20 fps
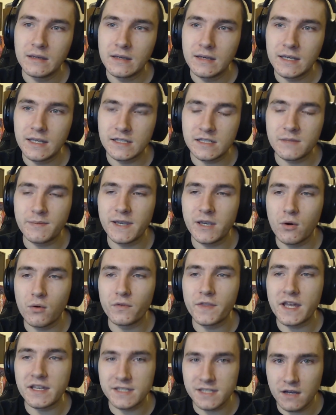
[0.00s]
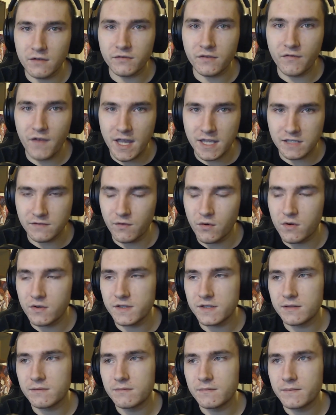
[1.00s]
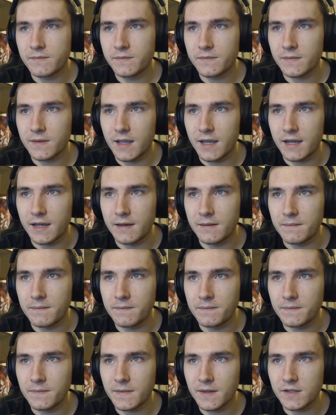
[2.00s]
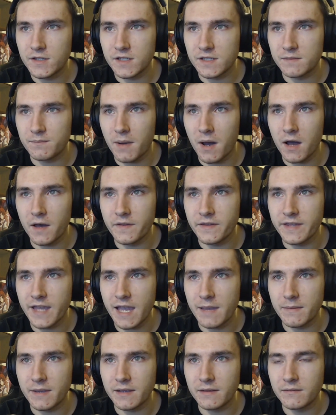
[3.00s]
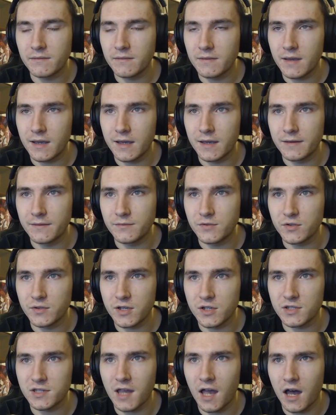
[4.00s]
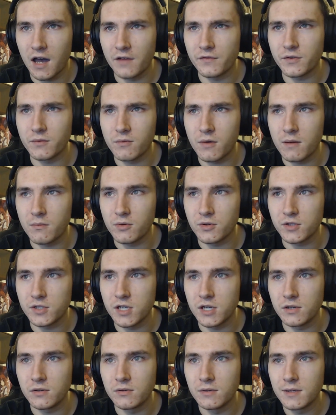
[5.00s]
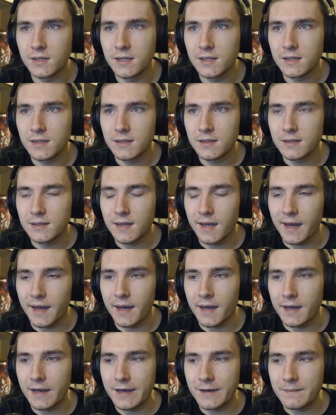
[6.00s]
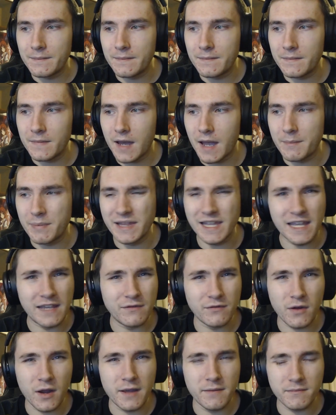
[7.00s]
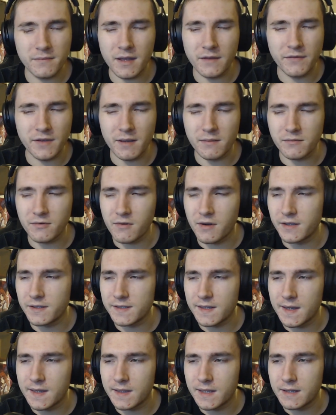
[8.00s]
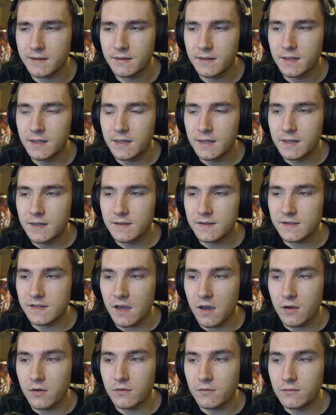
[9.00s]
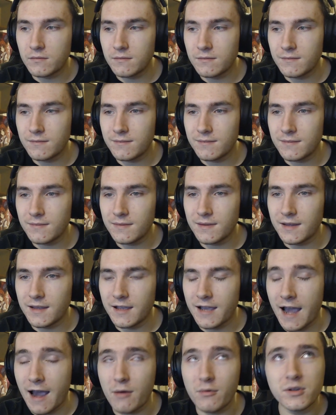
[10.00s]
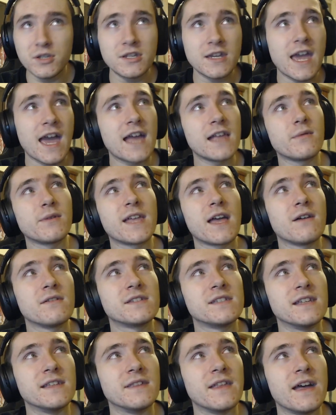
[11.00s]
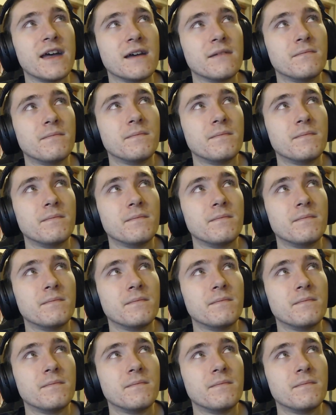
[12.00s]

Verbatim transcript: It's to be called their self defense force. Um, just part of the naming uh, tradition after World War II, um, I believe, right? I think I'm right in saying that. So, how would you get anyone else in there?